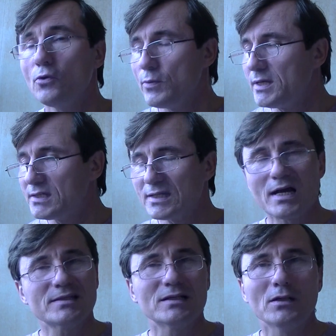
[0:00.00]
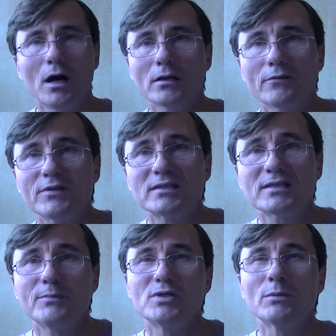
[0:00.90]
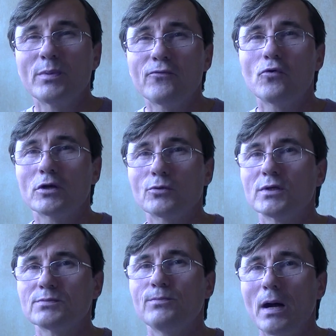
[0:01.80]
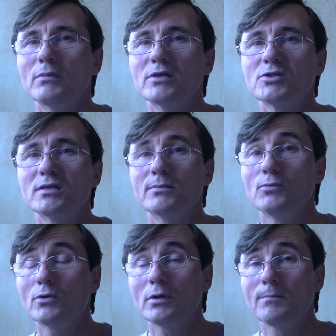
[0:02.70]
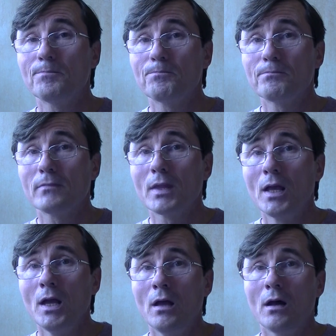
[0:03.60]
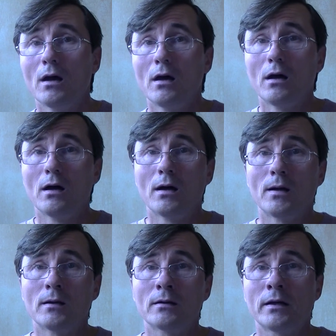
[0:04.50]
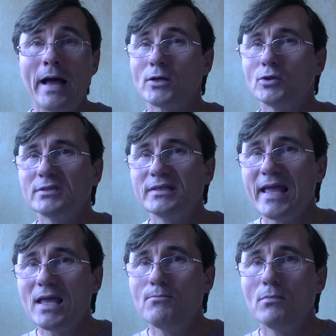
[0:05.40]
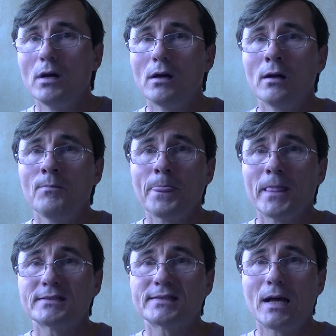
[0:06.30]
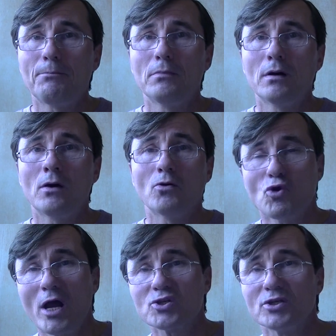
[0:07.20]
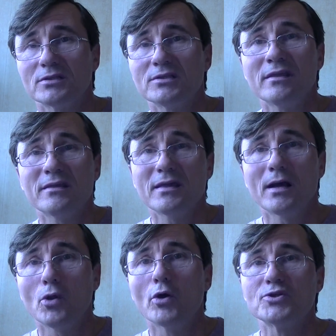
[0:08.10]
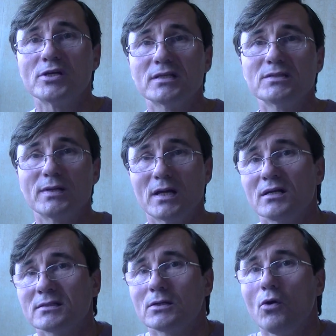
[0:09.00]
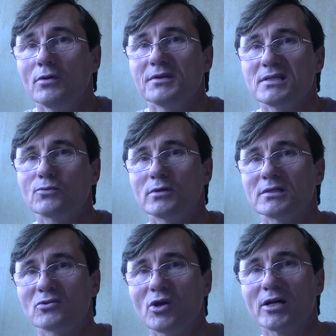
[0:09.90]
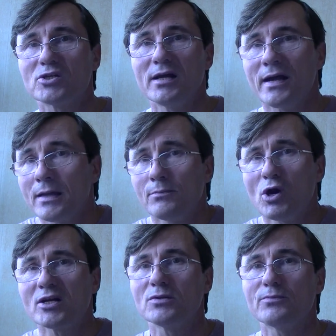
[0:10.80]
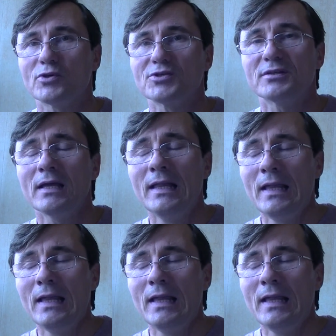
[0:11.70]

We discussed a lot of that subject before it was published in the book. I could name some Russian theologians, because all this was in Russia. I am a Russian person.